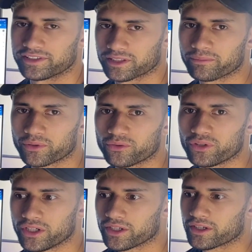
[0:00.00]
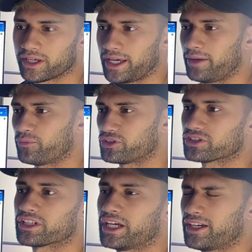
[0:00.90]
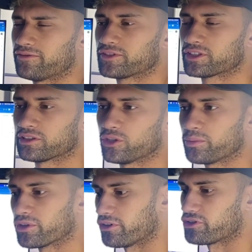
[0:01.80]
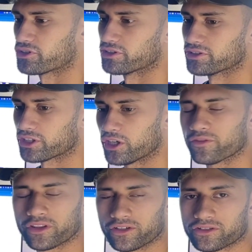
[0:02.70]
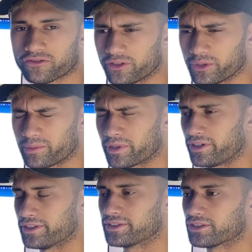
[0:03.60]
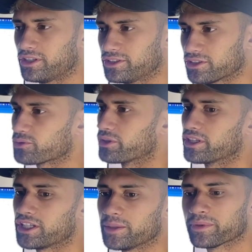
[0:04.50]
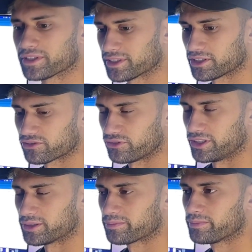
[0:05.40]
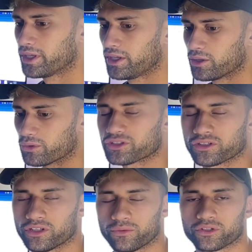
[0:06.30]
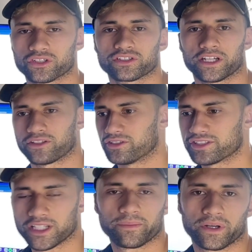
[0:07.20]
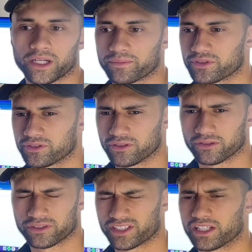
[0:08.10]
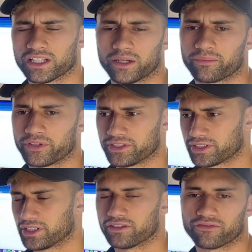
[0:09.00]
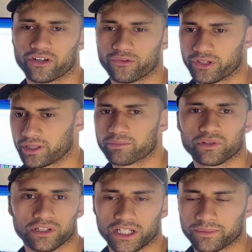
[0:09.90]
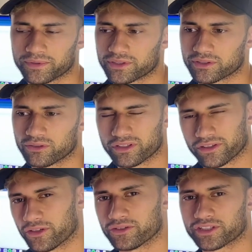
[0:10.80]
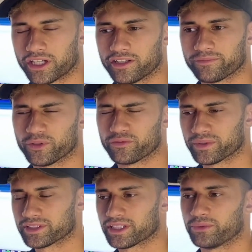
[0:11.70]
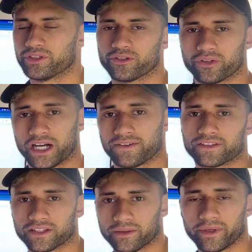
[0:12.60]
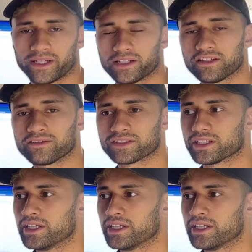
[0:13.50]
simple, and we're just going to have slow progressions over those 3 week periods. So I just want to keep accessories, which is like your step ups, your single arm pressing, rowing, pull ups, all of those kind of movements that we do after the main lift.